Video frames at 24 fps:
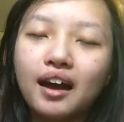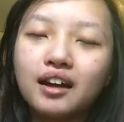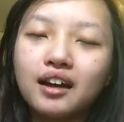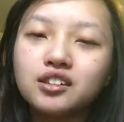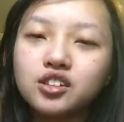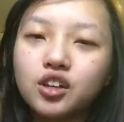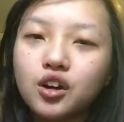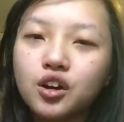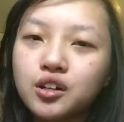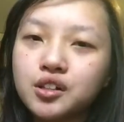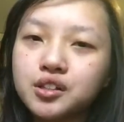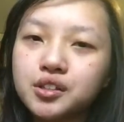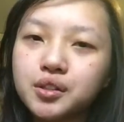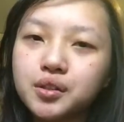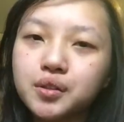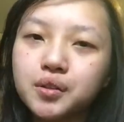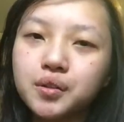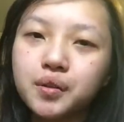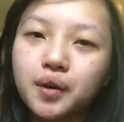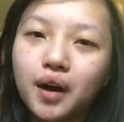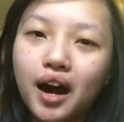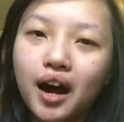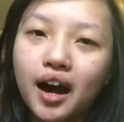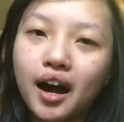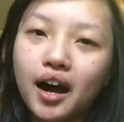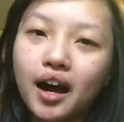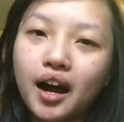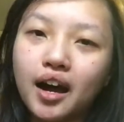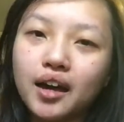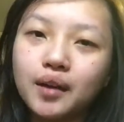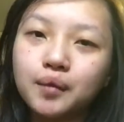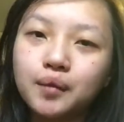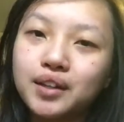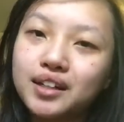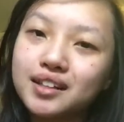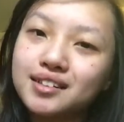And also,
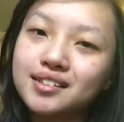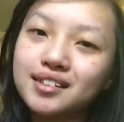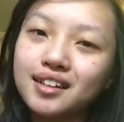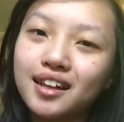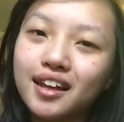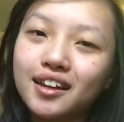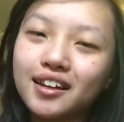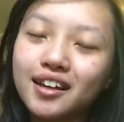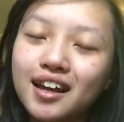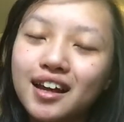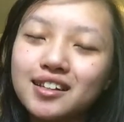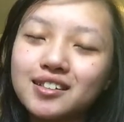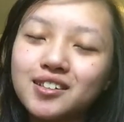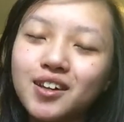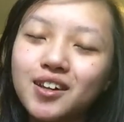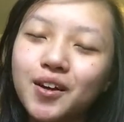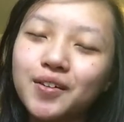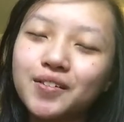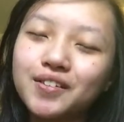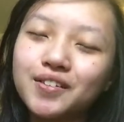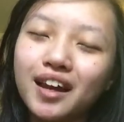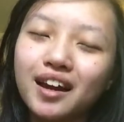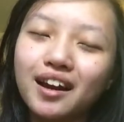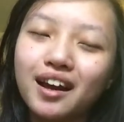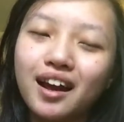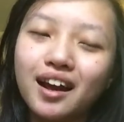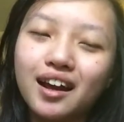I wanted to let you guys know that